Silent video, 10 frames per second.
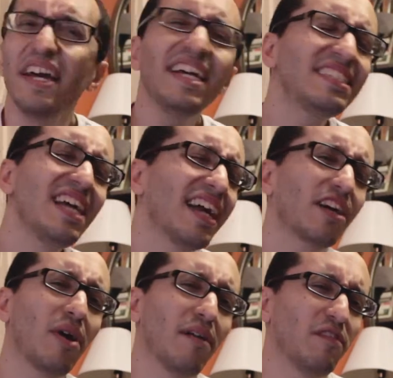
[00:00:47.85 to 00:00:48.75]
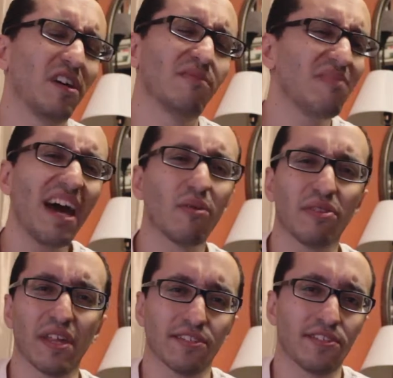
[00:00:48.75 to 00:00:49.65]
It's not a great film, I don't
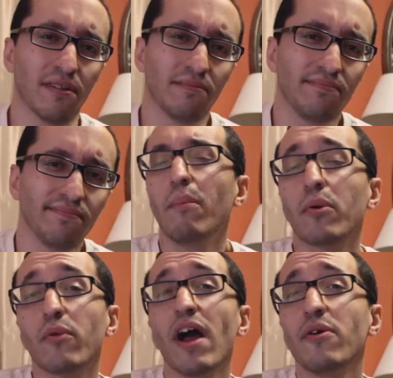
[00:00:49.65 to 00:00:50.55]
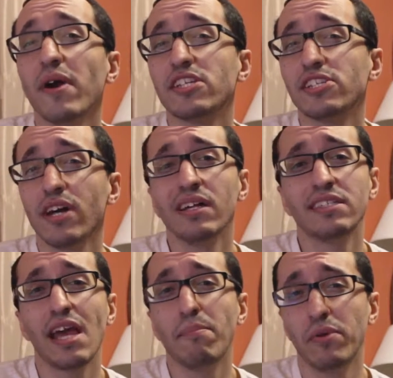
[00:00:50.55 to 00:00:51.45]
think so, but rather a solid
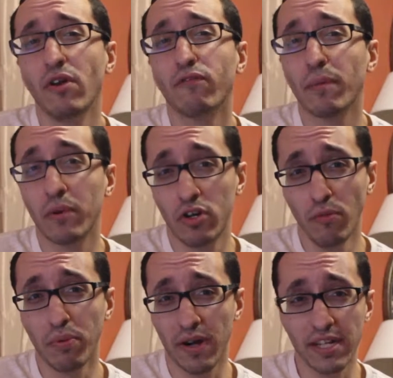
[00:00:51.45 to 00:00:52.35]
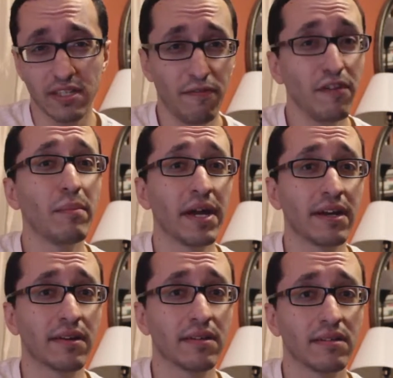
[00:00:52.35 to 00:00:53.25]
debut from Cooper as a
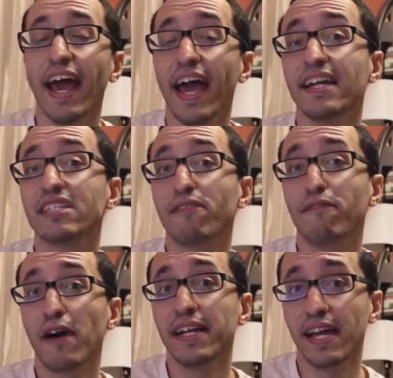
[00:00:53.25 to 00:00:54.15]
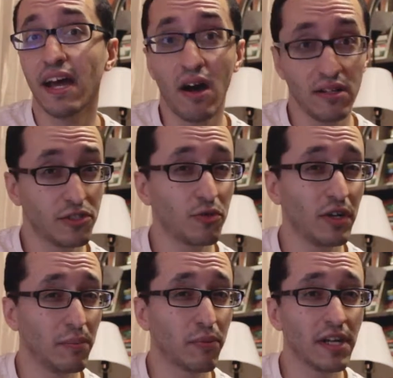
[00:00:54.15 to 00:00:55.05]
filmmaker, and a defining
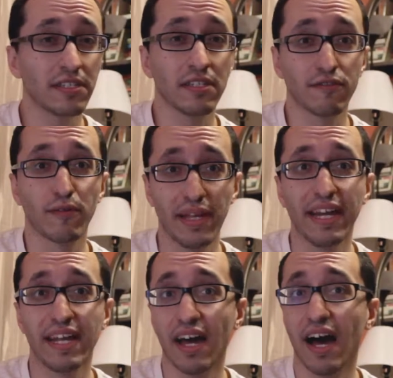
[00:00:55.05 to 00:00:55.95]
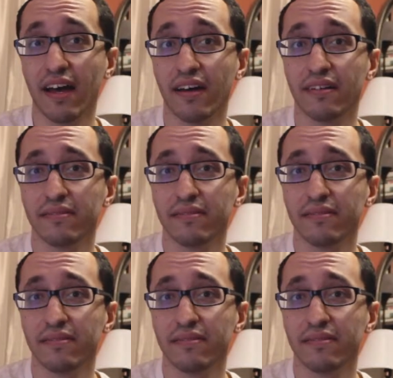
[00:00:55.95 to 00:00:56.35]
on-screen presence from Lady Gaga.